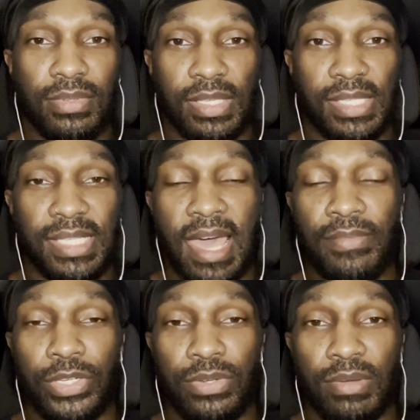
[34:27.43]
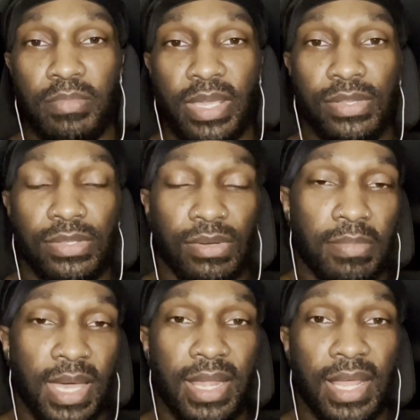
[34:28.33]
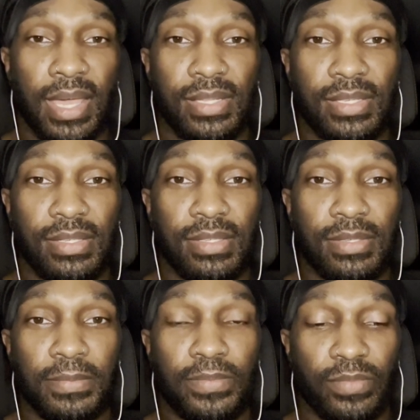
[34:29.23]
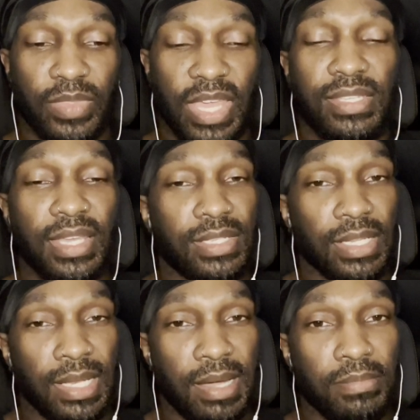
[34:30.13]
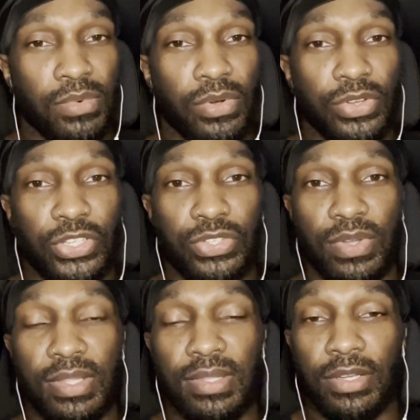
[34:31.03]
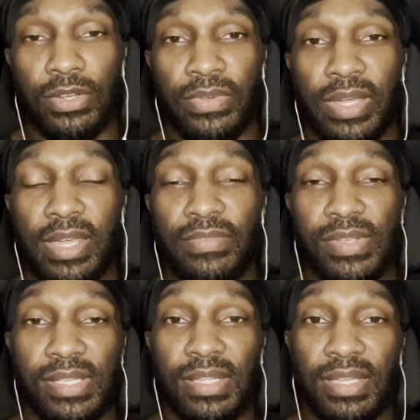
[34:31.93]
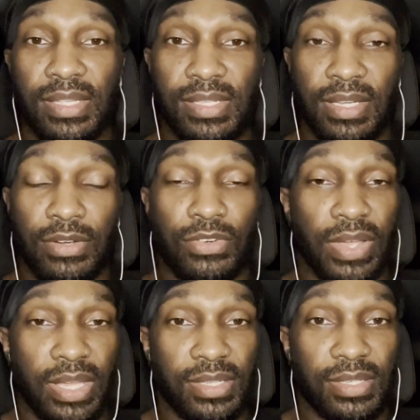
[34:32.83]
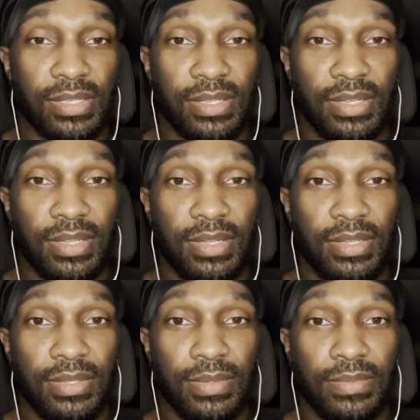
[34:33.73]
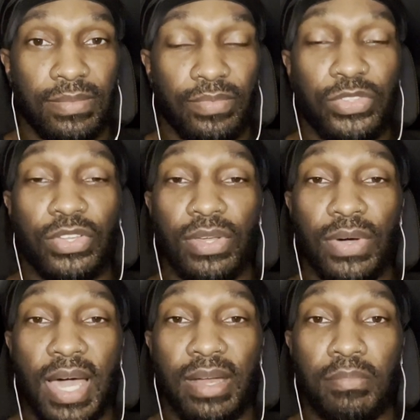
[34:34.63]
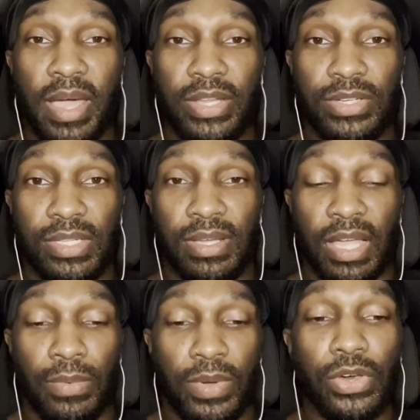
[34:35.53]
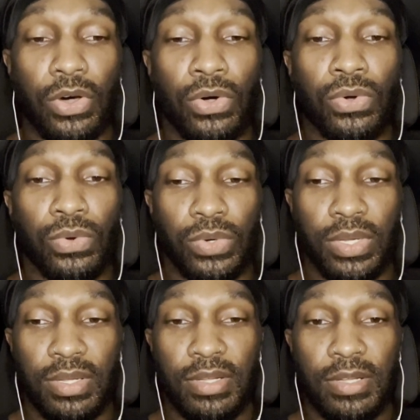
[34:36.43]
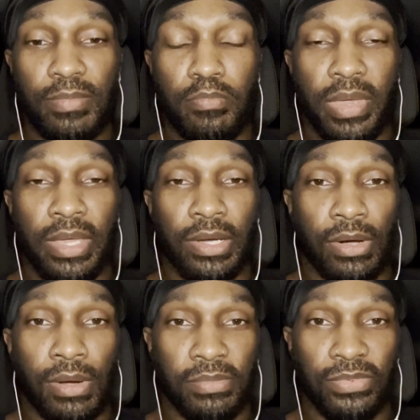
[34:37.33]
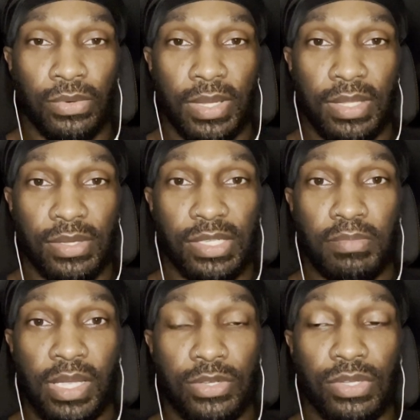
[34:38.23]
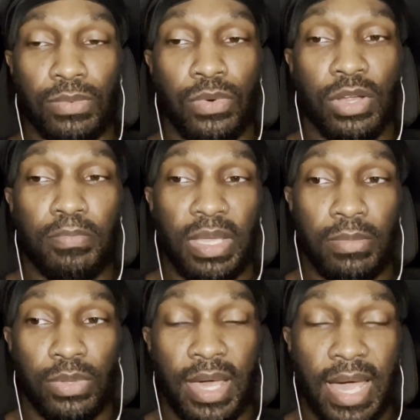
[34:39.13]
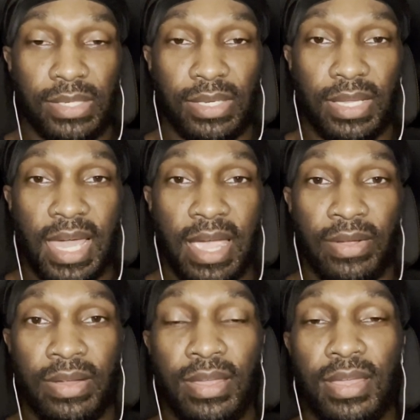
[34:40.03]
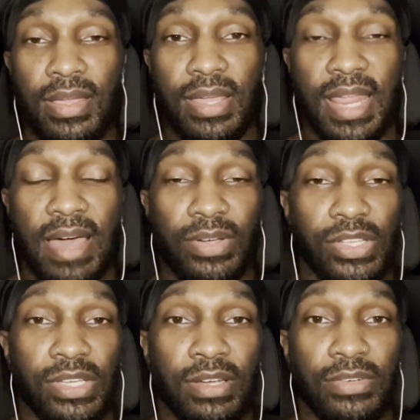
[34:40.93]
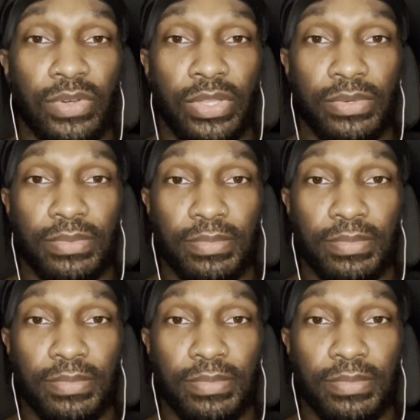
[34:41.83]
a savage or a beast or a badass. It takes a lot more strength and grit and resiliency and grace to know how to bite your tongue and withhold being harmful with your speech toward people that actually care and have concern for you.